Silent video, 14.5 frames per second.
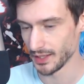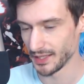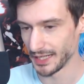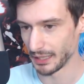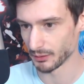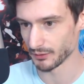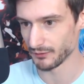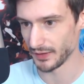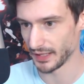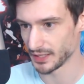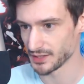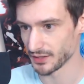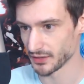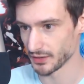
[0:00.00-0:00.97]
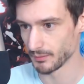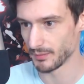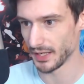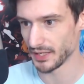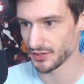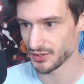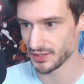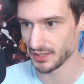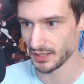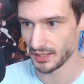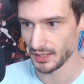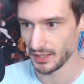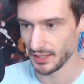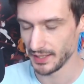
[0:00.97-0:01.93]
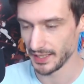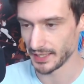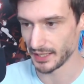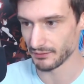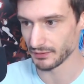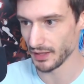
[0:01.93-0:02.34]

Our fans are the best, and I've